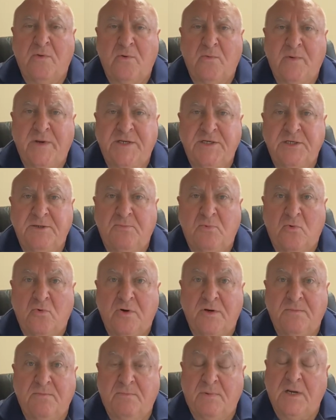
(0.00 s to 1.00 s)
a Ouija
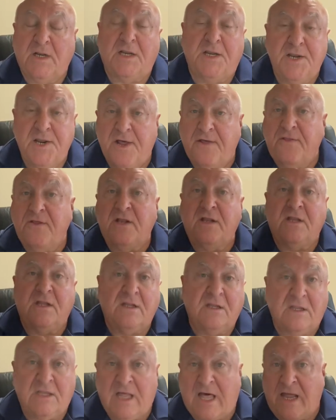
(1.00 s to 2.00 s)
board, but another
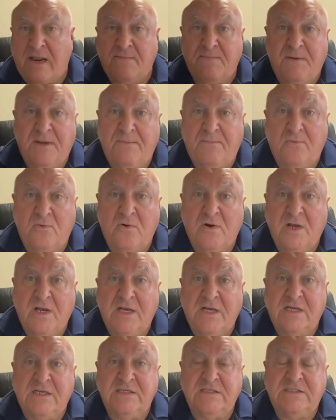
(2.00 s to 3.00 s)
lot of people
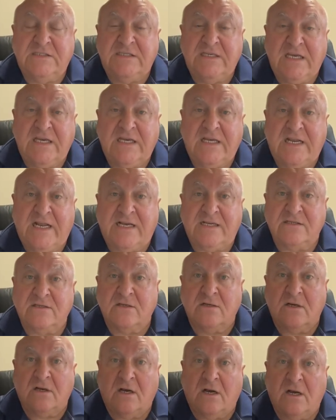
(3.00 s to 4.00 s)
see it as
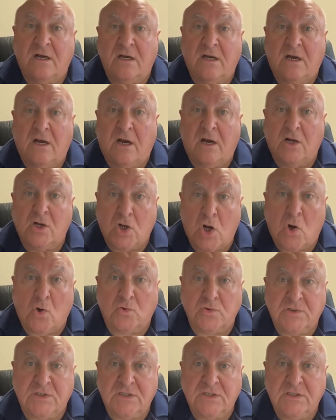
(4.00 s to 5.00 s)

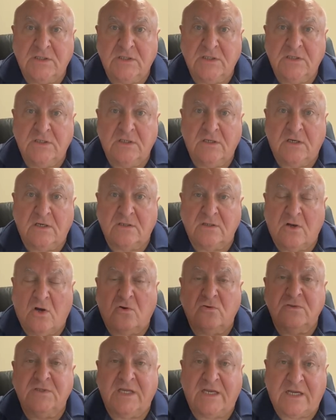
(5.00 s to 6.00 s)

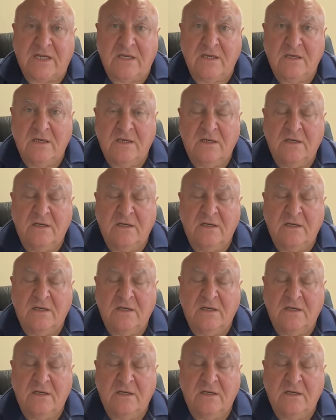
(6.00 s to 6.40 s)
occultic.